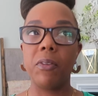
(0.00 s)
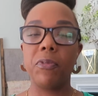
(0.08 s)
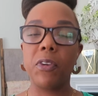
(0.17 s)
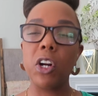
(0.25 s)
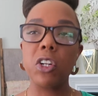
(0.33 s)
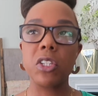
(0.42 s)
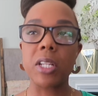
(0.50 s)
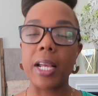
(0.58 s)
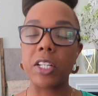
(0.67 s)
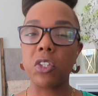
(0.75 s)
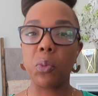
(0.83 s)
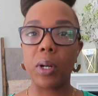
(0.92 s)
first,
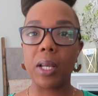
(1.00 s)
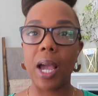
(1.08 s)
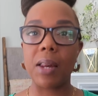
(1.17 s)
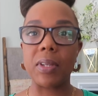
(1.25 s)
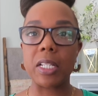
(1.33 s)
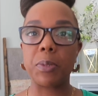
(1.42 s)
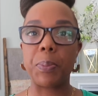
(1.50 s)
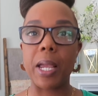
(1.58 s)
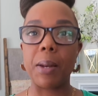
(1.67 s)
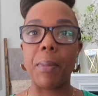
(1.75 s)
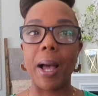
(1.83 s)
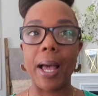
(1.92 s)
I just want to kind of
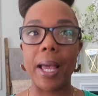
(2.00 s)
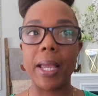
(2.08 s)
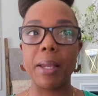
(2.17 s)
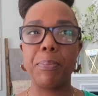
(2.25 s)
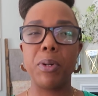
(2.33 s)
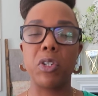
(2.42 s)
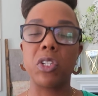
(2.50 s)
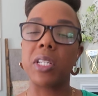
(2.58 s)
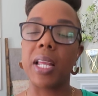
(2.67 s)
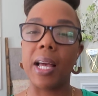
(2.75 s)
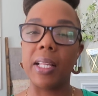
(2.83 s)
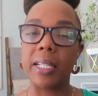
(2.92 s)
explain my
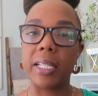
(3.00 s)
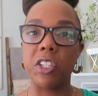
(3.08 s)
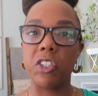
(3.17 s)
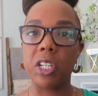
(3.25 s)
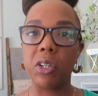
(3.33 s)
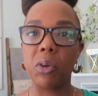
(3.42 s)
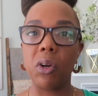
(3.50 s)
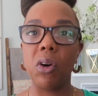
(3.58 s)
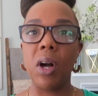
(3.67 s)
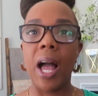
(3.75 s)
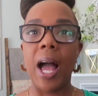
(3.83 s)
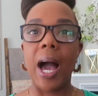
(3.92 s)
personality in
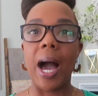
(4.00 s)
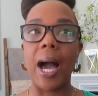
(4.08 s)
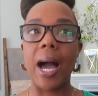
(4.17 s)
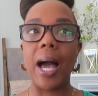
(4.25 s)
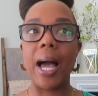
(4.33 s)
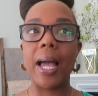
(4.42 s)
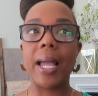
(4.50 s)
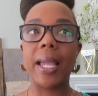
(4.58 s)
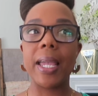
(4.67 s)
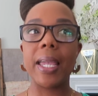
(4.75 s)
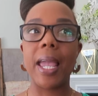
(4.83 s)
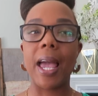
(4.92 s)
general.
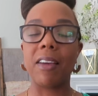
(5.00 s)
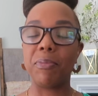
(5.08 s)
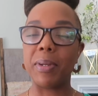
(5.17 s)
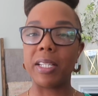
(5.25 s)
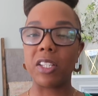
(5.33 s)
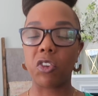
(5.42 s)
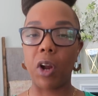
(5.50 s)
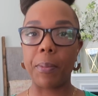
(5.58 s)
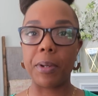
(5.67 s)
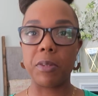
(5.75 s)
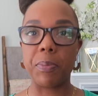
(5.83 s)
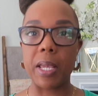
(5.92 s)
I have been
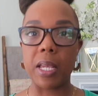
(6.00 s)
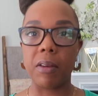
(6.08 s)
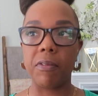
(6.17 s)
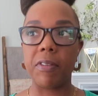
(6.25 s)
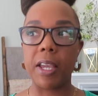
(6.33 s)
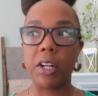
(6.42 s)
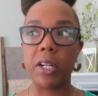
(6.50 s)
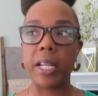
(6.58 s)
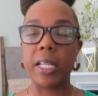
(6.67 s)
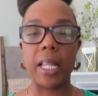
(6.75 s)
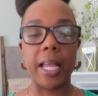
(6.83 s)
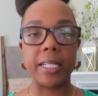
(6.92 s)
described as being a
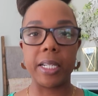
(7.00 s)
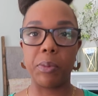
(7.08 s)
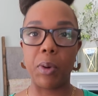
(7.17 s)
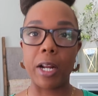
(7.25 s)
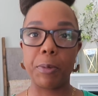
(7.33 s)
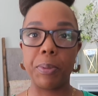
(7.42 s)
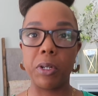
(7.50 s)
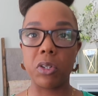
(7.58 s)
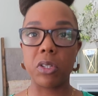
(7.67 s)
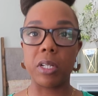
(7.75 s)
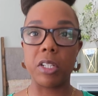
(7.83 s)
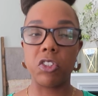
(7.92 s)
very like direct
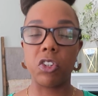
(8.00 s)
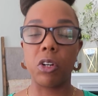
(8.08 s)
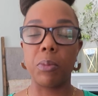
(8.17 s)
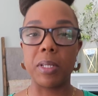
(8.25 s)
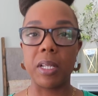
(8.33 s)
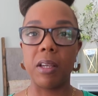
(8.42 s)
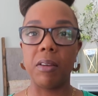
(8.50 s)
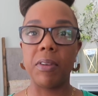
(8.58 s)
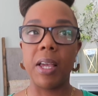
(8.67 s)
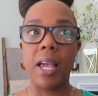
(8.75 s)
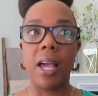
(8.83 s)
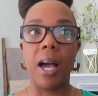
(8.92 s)
person in terms of
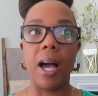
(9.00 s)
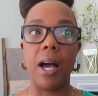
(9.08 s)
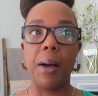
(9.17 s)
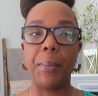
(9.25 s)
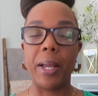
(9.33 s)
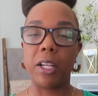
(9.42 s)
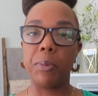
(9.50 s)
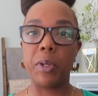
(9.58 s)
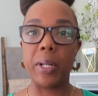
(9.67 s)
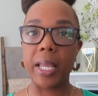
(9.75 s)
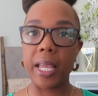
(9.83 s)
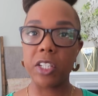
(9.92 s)
my
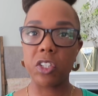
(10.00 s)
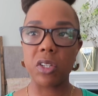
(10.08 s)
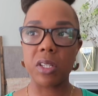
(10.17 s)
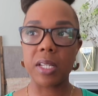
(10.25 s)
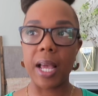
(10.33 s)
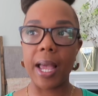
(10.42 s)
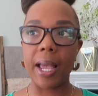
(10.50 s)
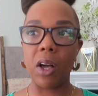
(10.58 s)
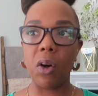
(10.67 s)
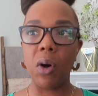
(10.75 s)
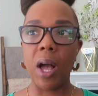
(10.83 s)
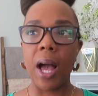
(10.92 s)
communication
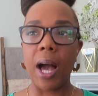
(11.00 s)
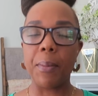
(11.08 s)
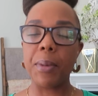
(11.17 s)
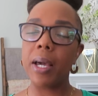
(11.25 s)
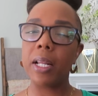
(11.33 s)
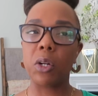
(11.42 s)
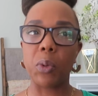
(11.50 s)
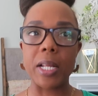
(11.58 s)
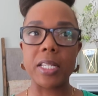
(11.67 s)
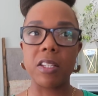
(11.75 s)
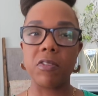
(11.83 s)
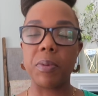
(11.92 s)
style. I'm not
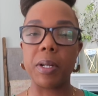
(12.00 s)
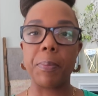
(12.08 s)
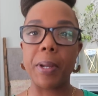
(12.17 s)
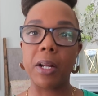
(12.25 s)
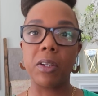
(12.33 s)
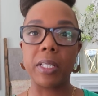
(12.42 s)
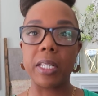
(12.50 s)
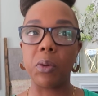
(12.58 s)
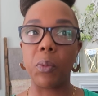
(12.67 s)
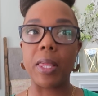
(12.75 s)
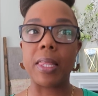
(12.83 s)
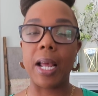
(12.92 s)
aggressive, but apparently
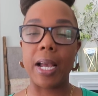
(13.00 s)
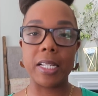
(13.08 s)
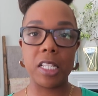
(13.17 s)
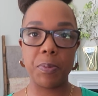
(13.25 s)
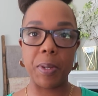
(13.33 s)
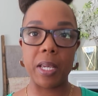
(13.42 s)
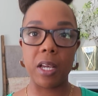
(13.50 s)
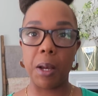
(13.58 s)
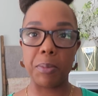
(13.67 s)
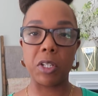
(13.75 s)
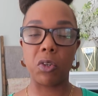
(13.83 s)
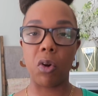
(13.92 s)
the way that I speak
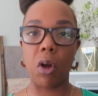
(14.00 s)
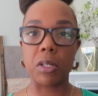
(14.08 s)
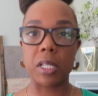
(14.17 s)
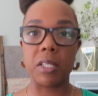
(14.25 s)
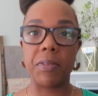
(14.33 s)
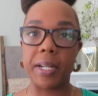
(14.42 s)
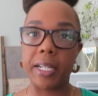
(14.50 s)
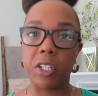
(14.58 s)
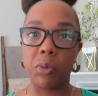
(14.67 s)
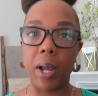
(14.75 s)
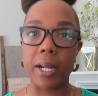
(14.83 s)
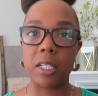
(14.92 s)
comes across as very
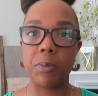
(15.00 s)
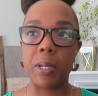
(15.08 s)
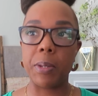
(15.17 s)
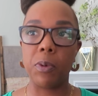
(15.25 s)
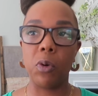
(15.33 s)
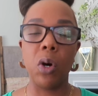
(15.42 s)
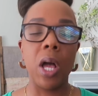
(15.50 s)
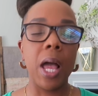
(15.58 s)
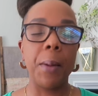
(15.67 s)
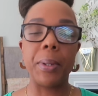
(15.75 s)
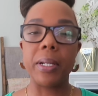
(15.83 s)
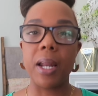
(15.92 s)
direct to people,
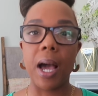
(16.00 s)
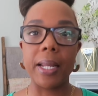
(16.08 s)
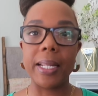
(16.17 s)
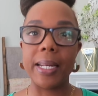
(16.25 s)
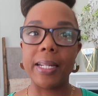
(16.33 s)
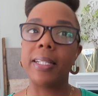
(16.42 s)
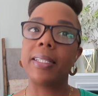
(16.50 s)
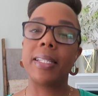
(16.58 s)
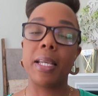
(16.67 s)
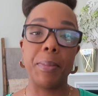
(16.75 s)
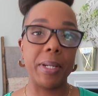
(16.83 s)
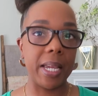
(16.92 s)
but not in an
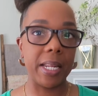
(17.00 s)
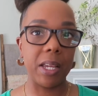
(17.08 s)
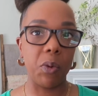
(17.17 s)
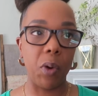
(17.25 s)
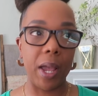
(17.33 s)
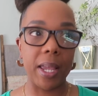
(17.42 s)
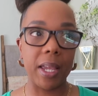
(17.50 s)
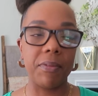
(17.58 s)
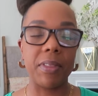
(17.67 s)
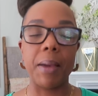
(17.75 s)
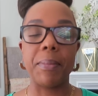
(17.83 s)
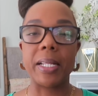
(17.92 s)
intimidating way,
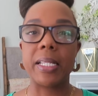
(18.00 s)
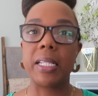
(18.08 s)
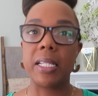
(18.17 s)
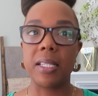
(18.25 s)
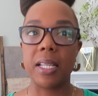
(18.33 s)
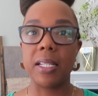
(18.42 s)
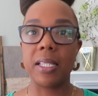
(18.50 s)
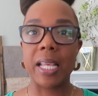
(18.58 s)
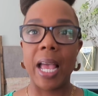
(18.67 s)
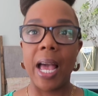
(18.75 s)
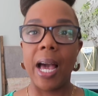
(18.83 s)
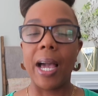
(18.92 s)
if that makes any sense.
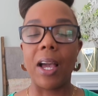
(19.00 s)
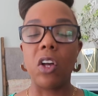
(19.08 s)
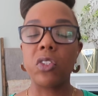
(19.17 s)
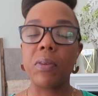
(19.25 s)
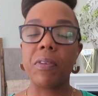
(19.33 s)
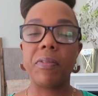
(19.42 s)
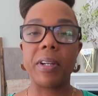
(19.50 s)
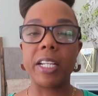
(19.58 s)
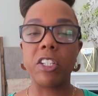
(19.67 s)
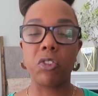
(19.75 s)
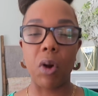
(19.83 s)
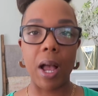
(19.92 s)
I also have a
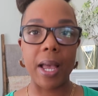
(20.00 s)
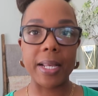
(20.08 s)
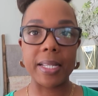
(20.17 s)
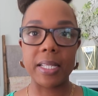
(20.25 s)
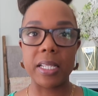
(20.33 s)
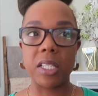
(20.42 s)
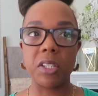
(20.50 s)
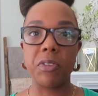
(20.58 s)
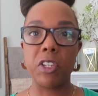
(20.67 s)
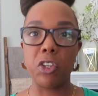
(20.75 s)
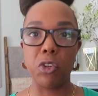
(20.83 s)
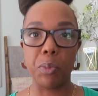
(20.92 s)
very dry sense of
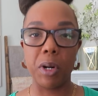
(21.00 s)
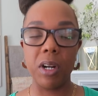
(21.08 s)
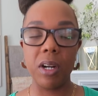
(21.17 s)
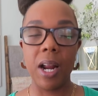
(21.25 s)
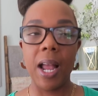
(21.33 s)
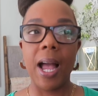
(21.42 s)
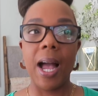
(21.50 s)
humor,